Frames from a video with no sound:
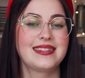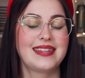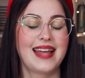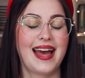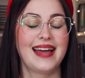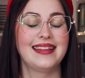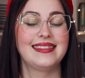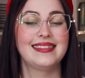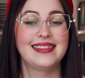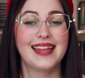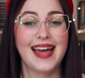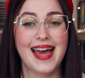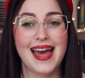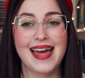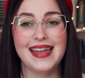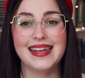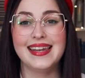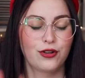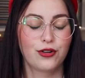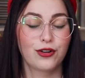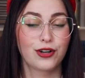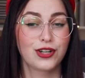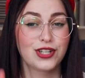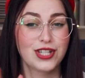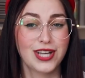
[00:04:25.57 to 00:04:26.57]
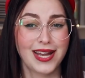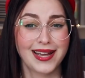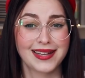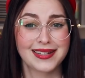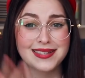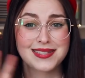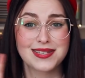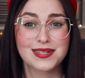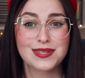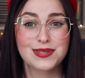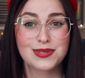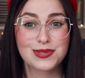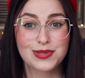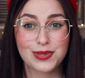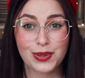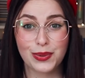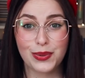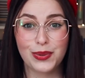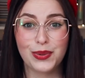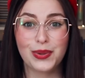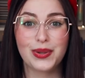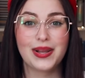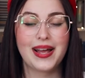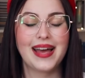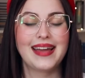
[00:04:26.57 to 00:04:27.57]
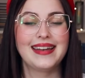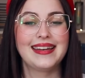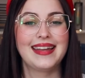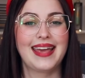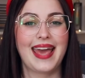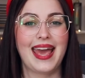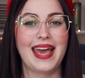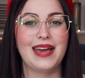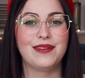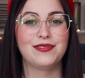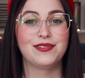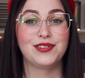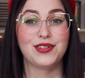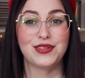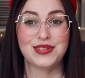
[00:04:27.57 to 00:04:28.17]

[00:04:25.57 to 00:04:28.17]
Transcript: that then Crookshanks stole and gave